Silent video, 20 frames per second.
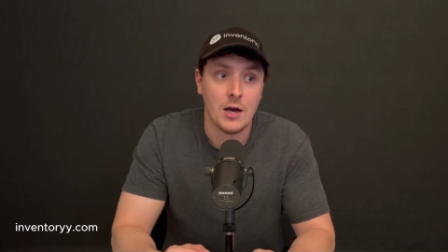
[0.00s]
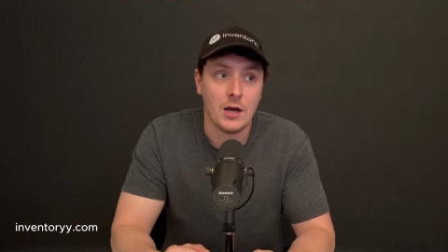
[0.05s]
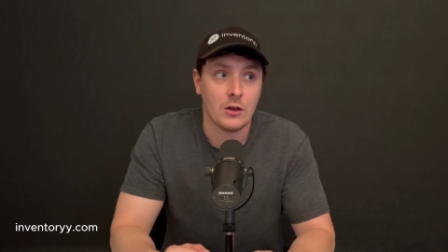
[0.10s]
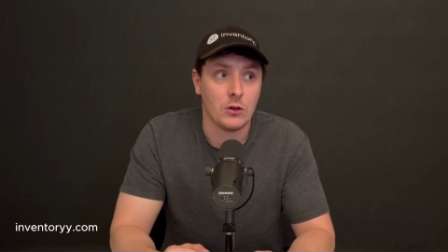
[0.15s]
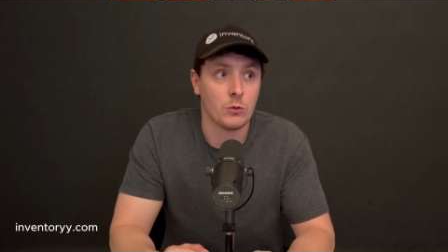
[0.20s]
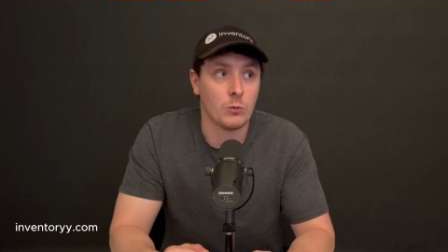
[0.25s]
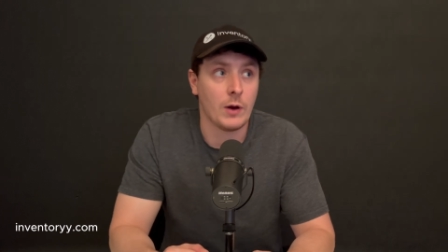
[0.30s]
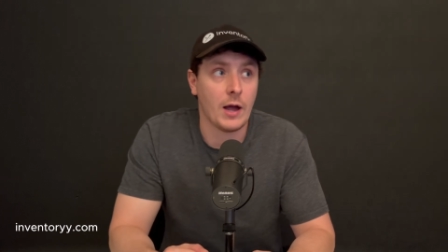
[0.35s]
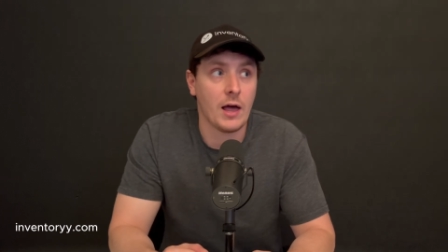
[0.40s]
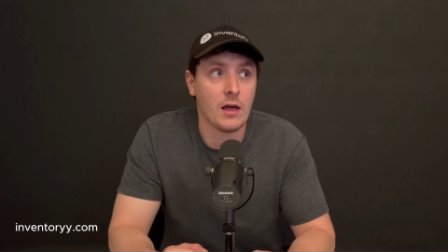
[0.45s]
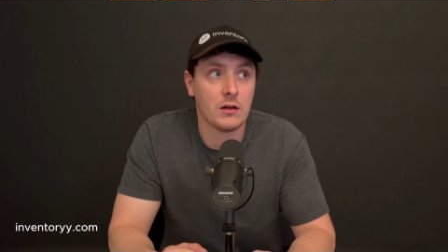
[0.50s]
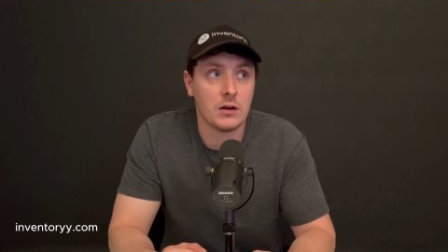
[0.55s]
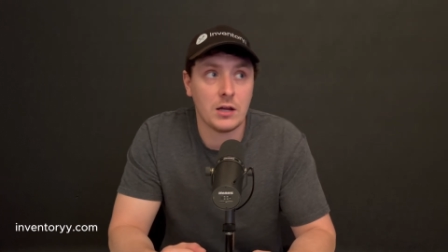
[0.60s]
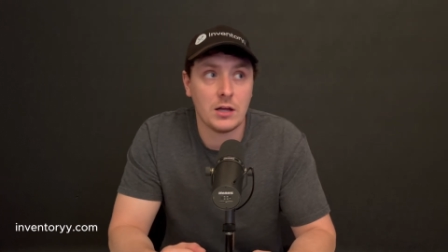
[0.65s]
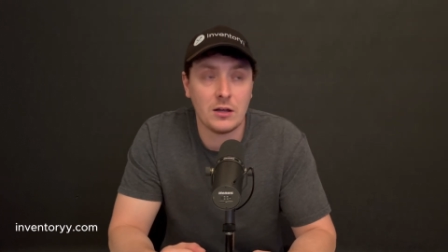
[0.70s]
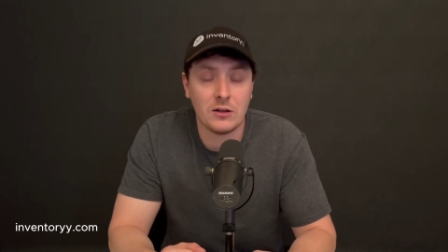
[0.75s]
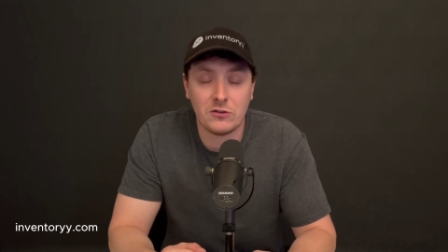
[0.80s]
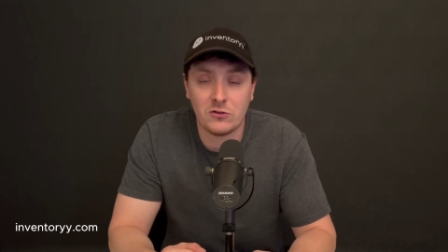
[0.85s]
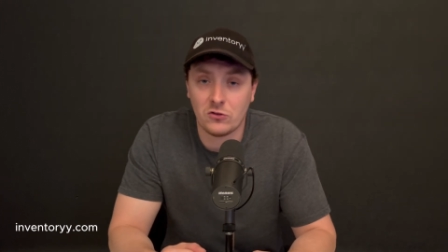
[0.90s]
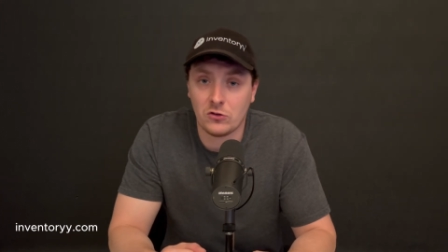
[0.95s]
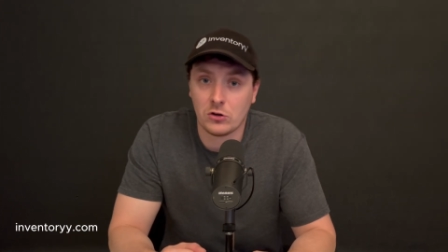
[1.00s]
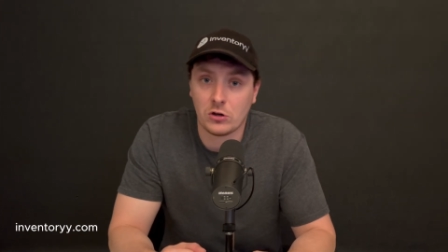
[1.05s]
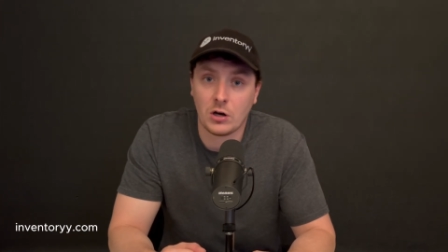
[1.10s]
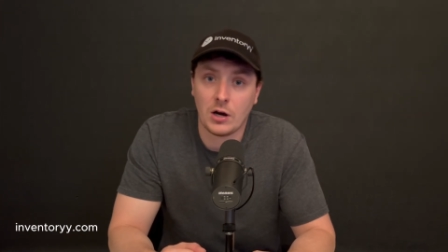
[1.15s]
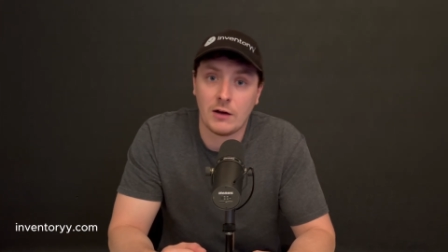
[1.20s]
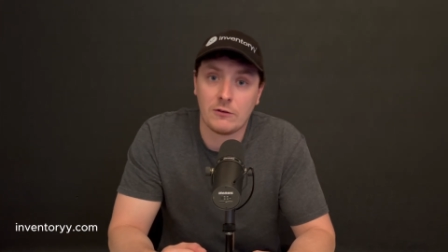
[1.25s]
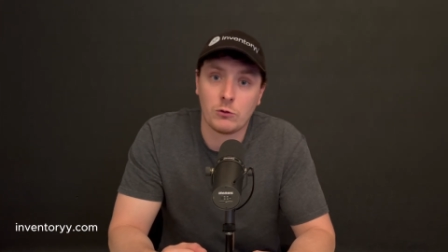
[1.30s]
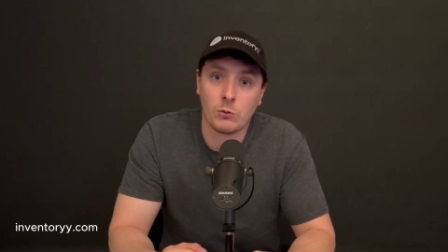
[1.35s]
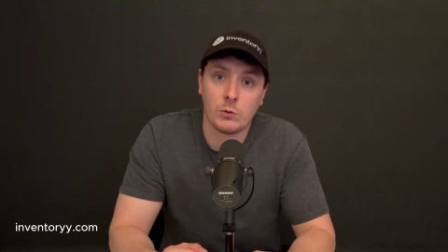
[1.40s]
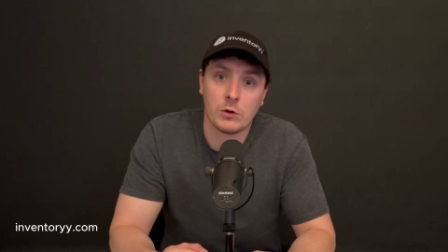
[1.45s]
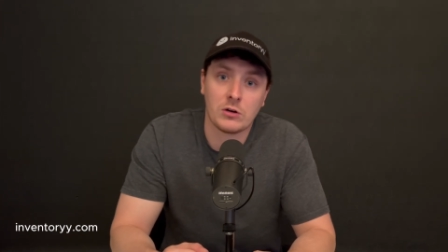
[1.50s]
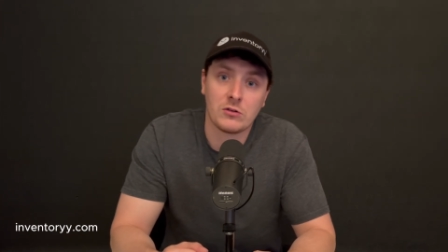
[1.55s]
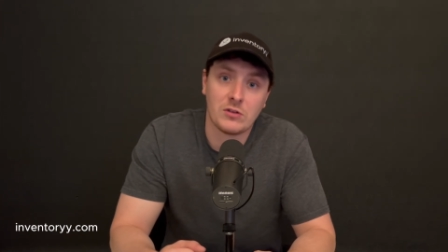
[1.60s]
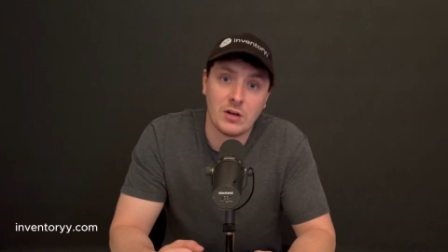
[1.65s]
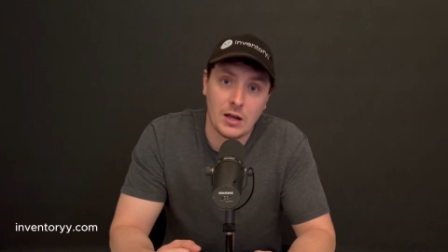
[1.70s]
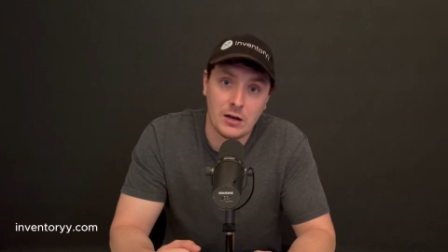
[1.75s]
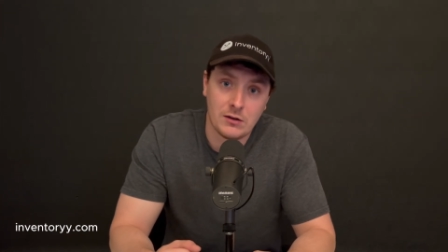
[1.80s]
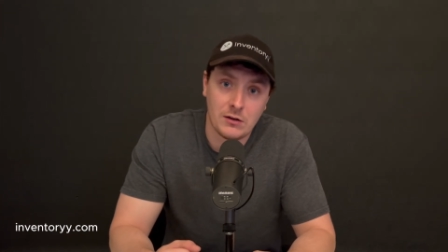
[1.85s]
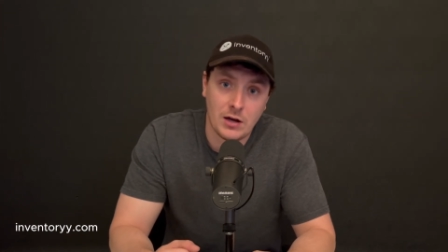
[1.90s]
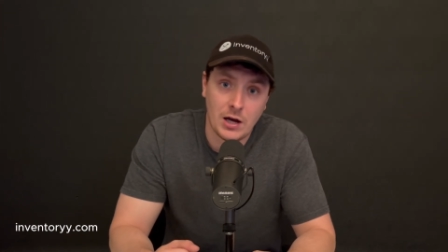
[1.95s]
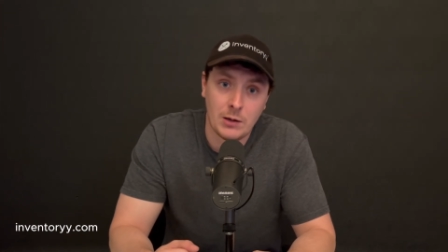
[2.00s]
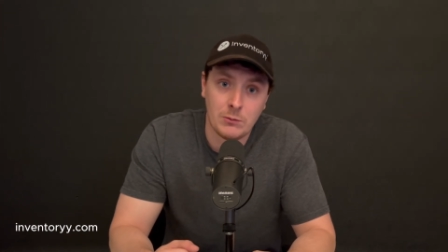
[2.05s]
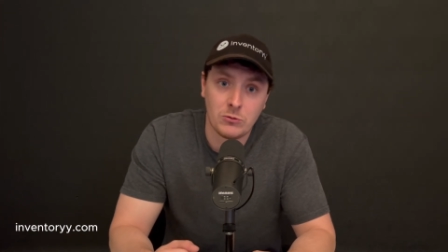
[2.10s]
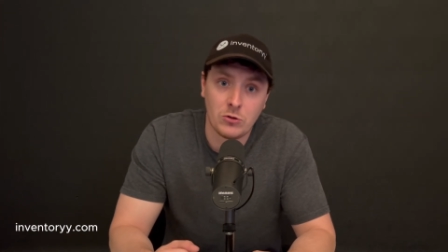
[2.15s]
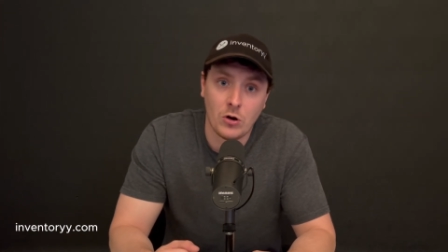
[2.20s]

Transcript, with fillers: The reality is, you're going to have to work 10 times